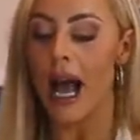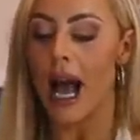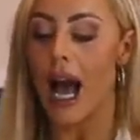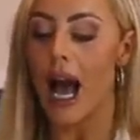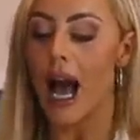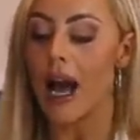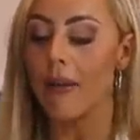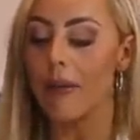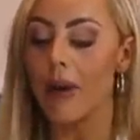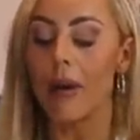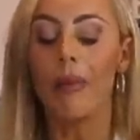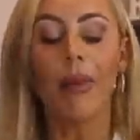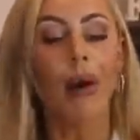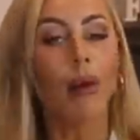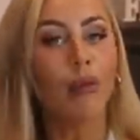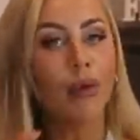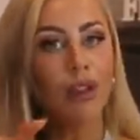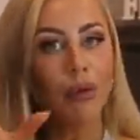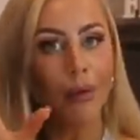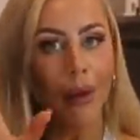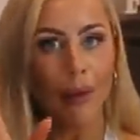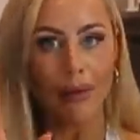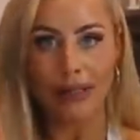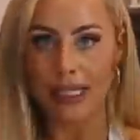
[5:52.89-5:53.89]
But
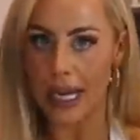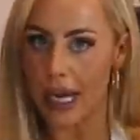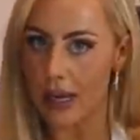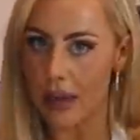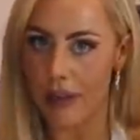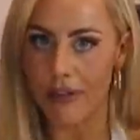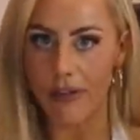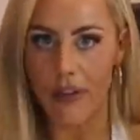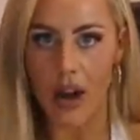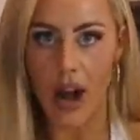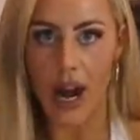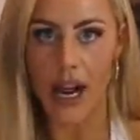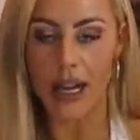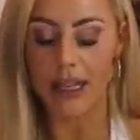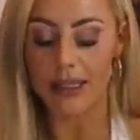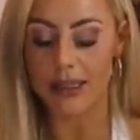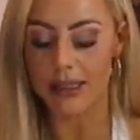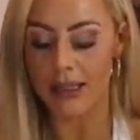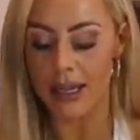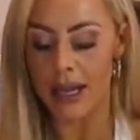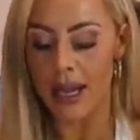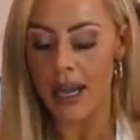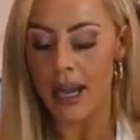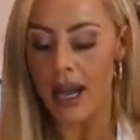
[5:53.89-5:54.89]
with my potato
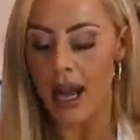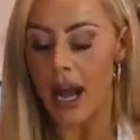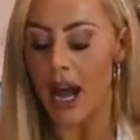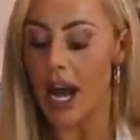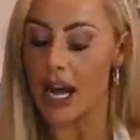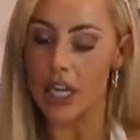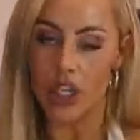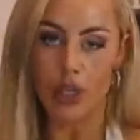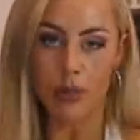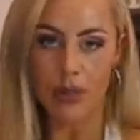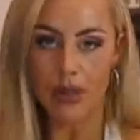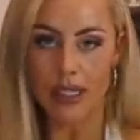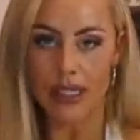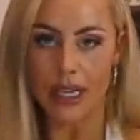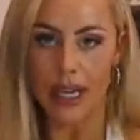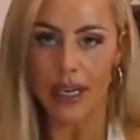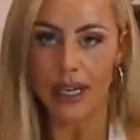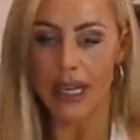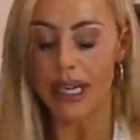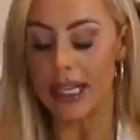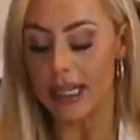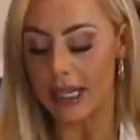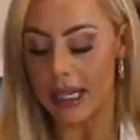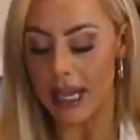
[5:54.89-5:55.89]
fries,
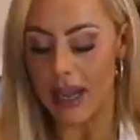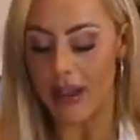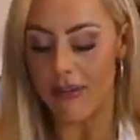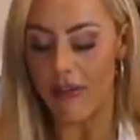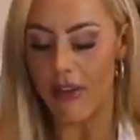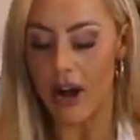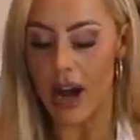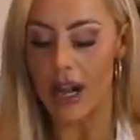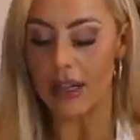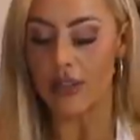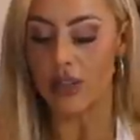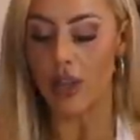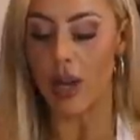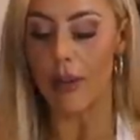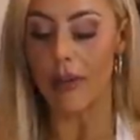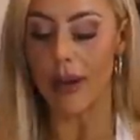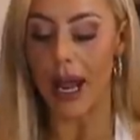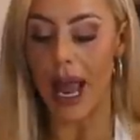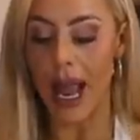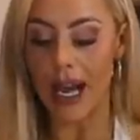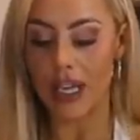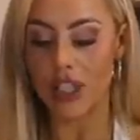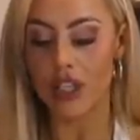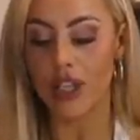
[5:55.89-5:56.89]
100% in the air fryer. So I'm
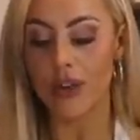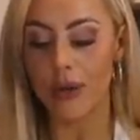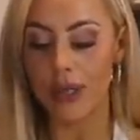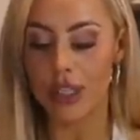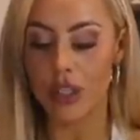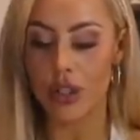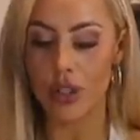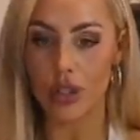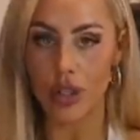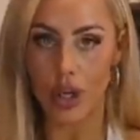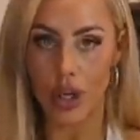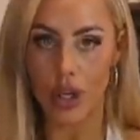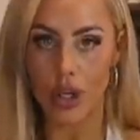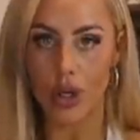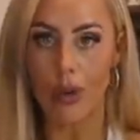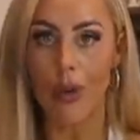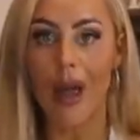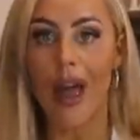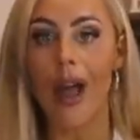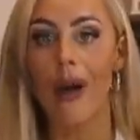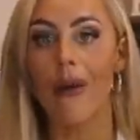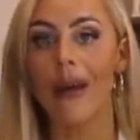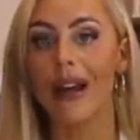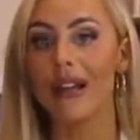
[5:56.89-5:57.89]
actually going to show you
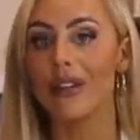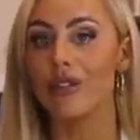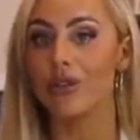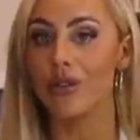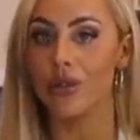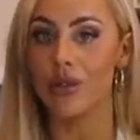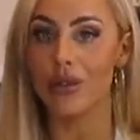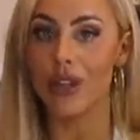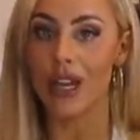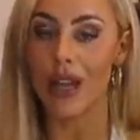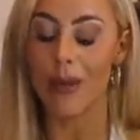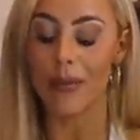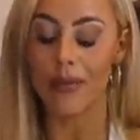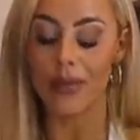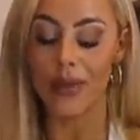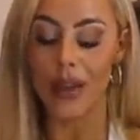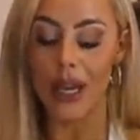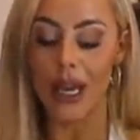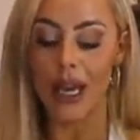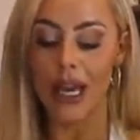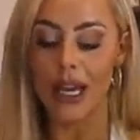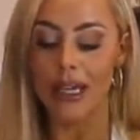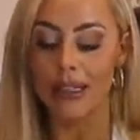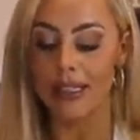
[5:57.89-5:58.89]
how I do them
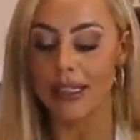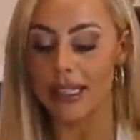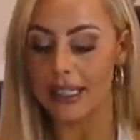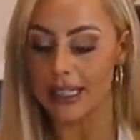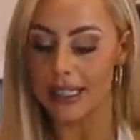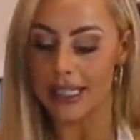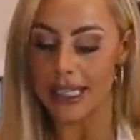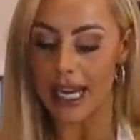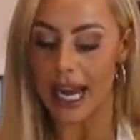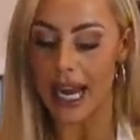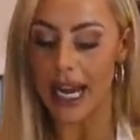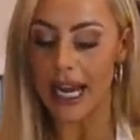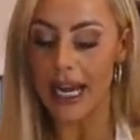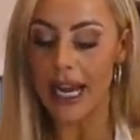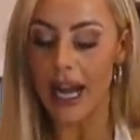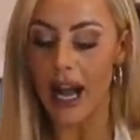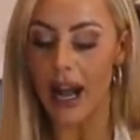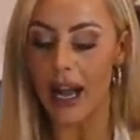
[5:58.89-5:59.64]
today.